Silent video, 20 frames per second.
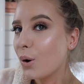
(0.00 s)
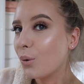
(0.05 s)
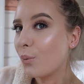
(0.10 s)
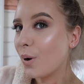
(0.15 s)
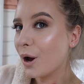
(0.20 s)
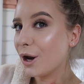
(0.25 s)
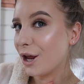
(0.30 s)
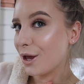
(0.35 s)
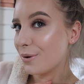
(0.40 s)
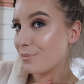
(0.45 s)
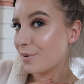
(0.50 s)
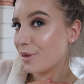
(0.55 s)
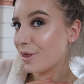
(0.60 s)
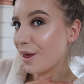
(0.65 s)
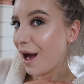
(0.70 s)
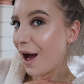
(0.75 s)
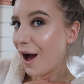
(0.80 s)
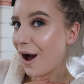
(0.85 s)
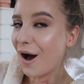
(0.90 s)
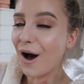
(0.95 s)
Went in with
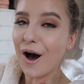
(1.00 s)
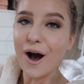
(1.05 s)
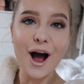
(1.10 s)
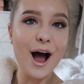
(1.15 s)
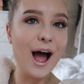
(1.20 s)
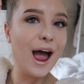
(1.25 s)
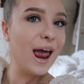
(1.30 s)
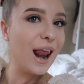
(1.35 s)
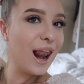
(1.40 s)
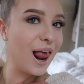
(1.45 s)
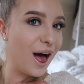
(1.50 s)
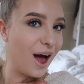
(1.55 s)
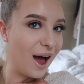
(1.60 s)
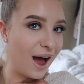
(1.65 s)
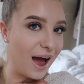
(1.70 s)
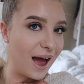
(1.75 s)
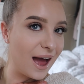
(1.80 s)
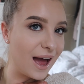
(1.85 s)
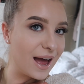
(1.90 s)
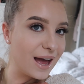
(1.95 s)
that
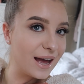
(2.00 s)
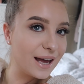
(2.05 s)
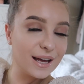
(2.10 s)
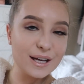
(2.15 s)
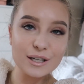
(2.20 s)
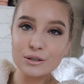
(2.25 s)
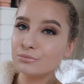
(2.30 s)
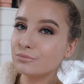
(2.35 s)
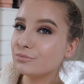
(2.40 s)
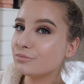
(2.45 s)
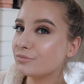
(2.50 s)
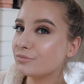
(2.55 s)
highlight.